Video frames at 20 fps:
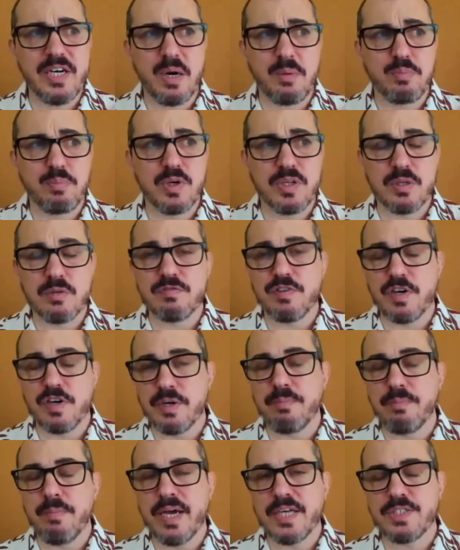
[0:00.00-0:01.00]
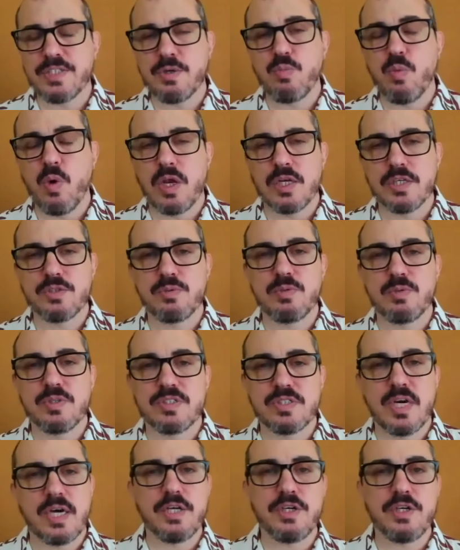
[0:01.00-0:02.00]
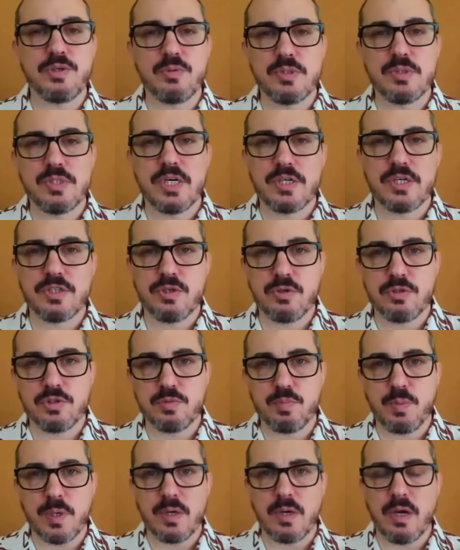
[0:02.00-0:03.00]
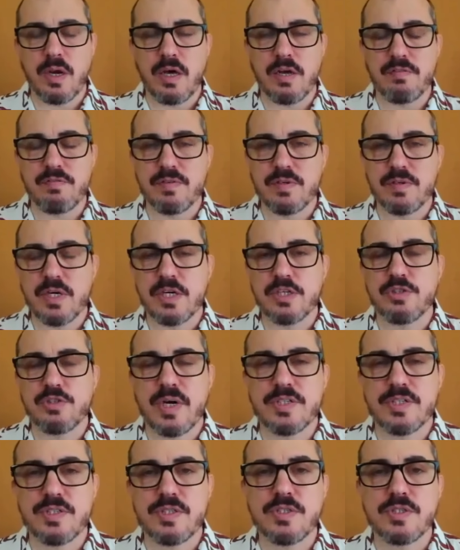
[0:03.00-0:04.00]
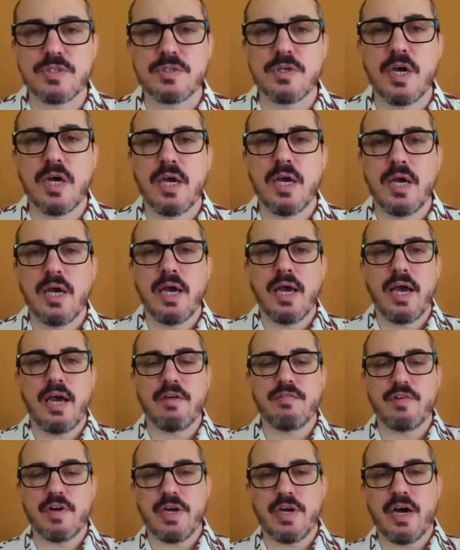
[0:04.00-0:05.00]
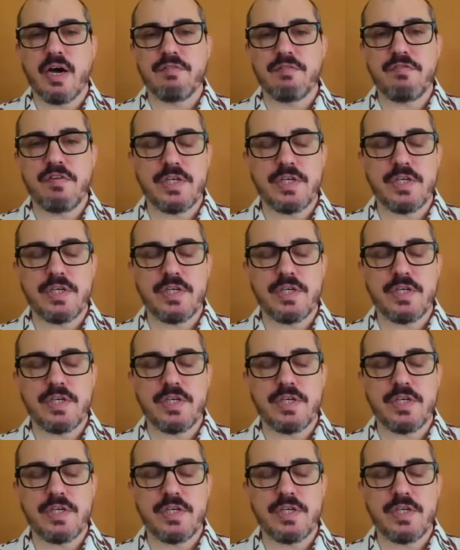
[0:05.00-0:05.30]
end up with a very messy wallet with tiny UTXOs spread a lot of addresses and very high